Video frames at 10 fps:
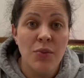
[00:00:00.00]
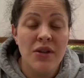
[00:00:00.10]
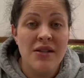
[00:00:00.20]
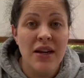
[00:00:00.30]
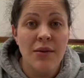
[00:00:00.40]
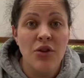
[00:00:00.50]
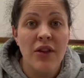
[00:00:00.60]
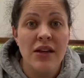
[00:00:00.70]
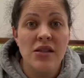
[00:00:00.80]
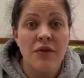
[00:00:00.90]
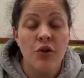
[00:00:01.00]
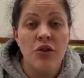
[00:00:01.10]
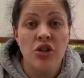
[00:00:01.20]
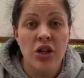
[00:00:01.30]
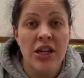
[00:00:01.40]
prescribe you this for
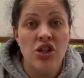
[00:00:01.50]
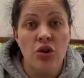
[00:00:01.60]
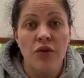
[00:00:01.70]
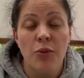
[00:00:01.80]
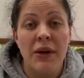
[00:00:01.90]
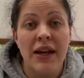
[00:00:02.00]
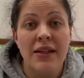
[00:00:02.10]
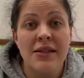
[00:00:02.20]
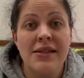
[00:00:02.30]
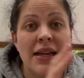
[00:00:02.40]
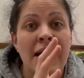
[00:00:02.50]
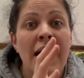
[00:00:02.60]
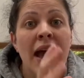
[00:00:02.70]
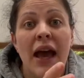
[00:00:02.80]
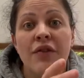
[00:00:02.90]
the duration of your pregnancy.
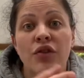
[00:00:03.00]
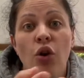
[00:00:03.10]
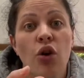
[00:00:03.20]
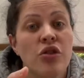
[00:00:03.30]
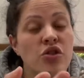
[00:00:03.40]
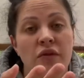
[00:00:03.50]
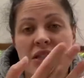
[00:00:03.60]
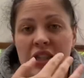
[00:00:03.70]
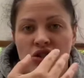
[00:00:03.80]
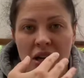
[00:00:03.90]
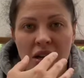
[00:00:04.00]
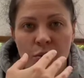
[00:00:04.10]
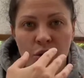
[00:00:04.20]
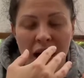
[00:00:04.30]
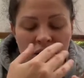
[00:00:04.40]
If not, there's obviously
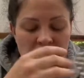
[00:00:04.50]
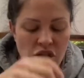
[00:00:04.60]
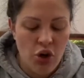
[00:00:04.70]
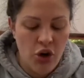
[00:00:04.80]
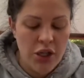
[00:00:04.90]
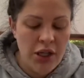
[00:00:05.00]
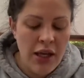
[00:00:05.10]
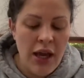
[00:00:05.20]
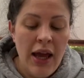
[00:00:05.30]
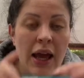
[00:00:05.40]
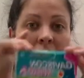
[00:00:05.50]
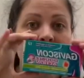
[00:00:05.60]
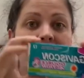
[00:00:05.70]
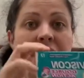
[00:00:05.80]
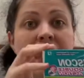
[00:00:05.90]
drinkable gaviscon.
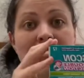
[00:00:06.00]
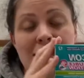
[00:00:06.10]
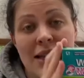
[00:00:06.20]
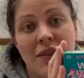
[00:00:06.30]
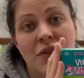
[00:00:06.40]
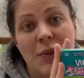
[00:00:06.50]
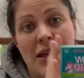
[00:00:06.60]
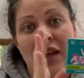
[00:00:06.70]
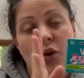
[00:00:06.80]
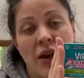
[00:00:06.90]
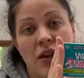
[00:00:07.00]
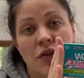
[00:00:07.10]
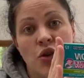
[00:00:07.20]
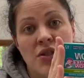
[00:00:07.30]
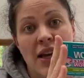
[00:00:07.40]
These saved me quite a
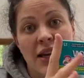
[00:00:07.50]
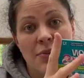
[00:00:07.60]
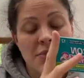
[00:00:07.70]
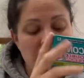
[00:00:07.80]
few times